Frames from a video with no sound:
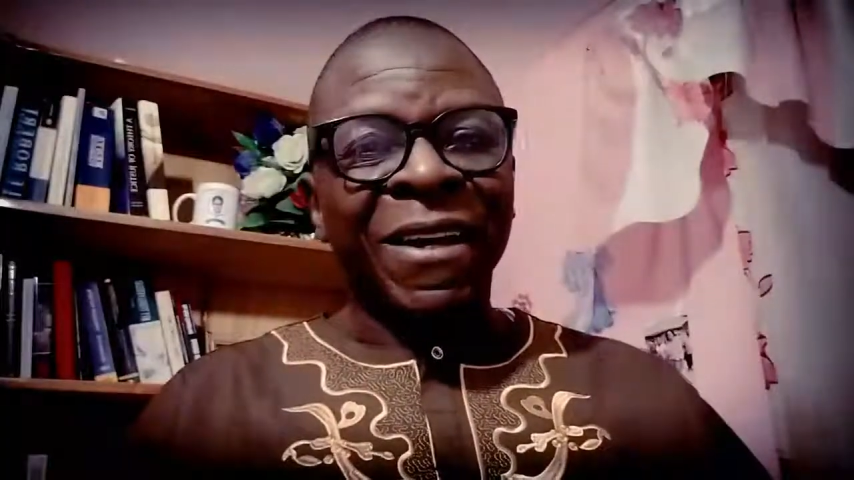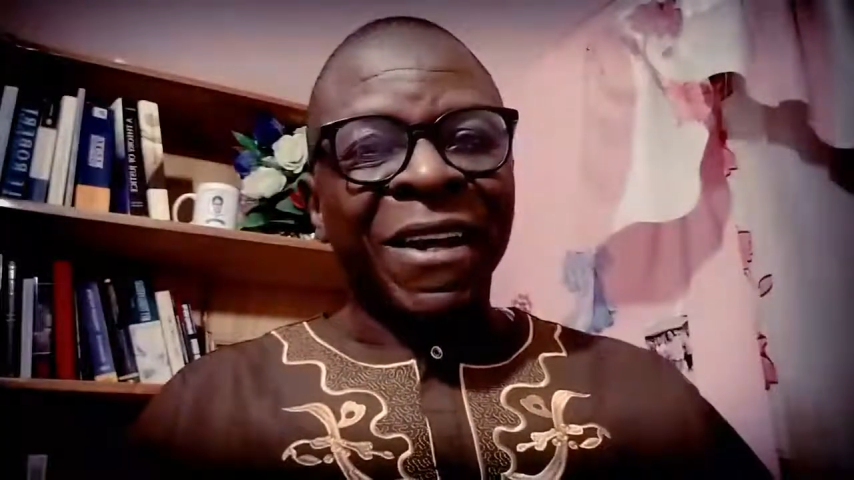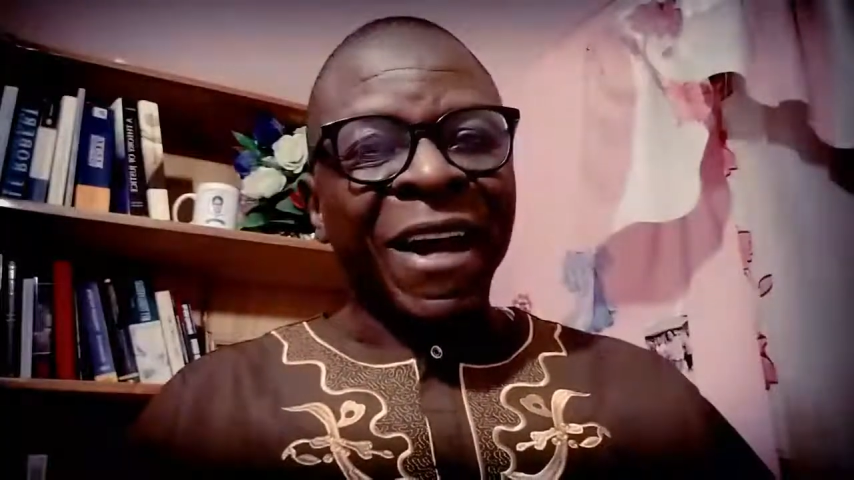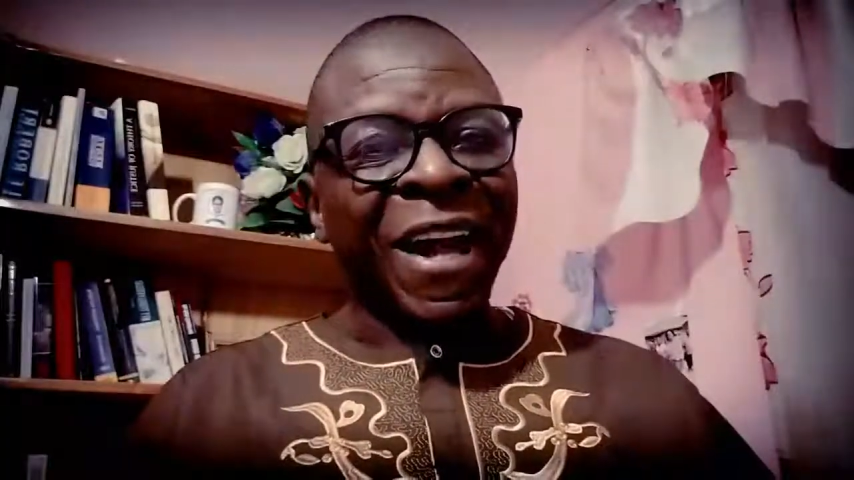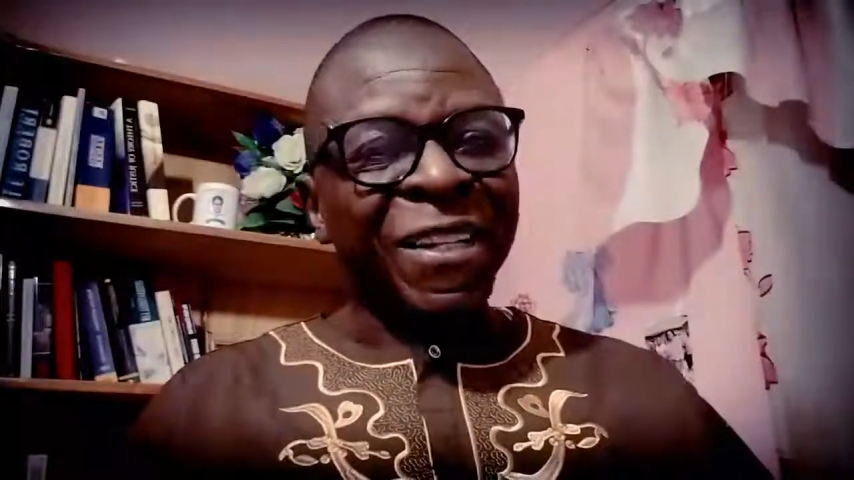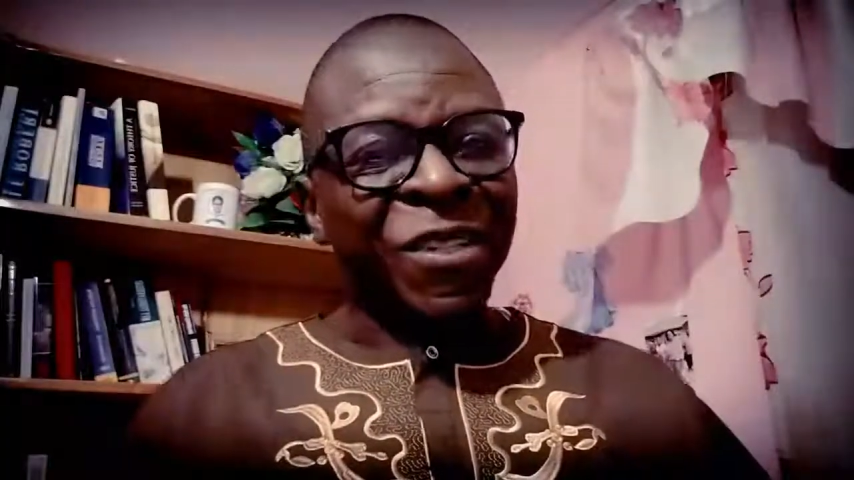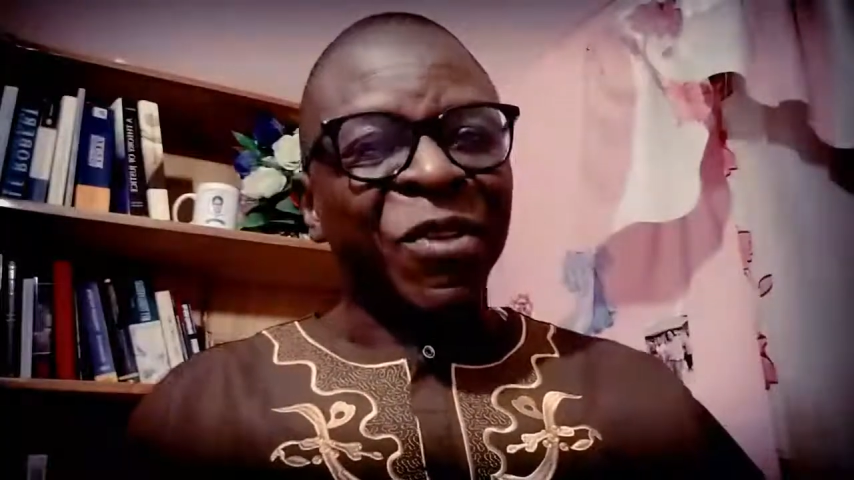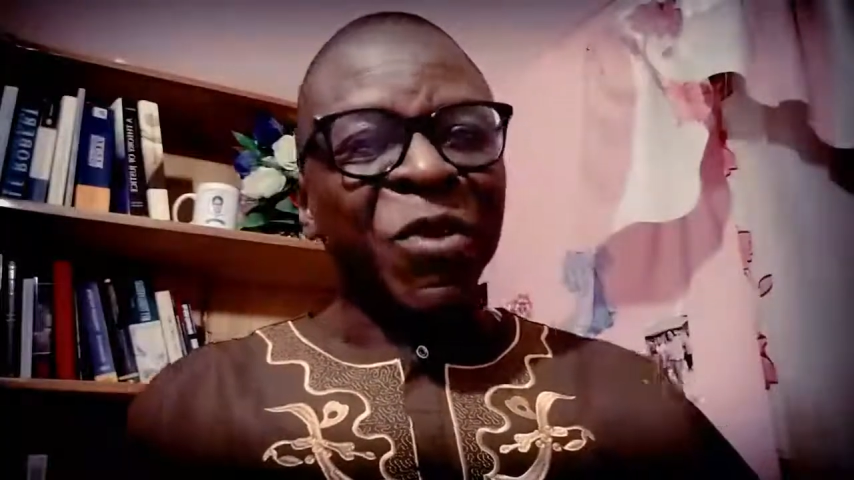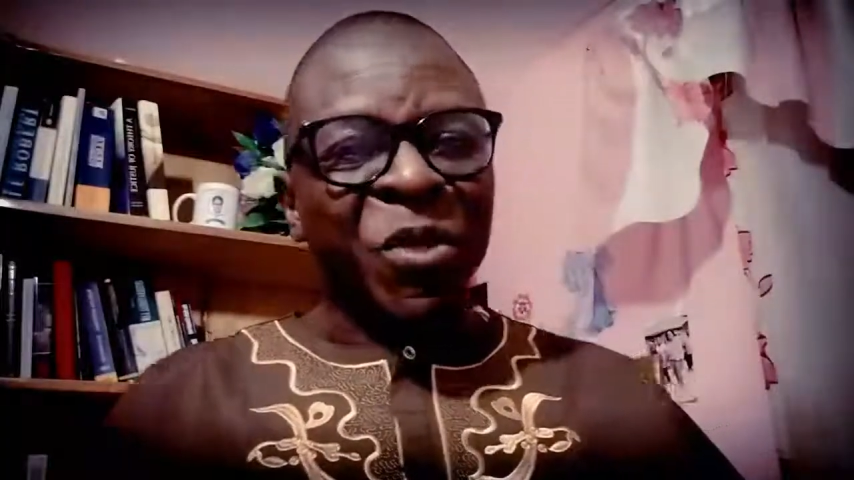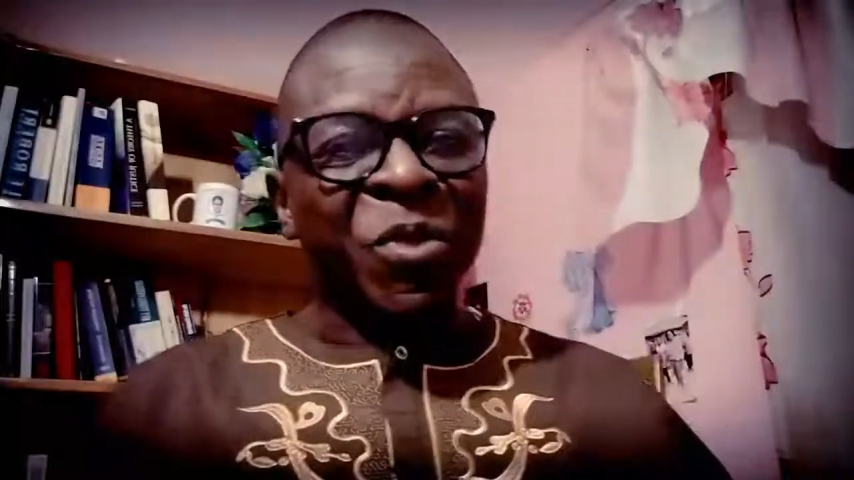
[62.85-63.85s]
has
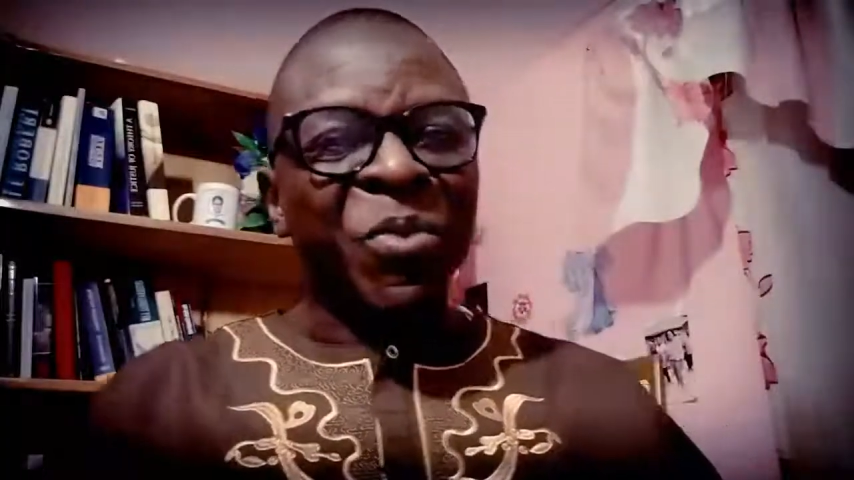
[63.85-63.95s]
not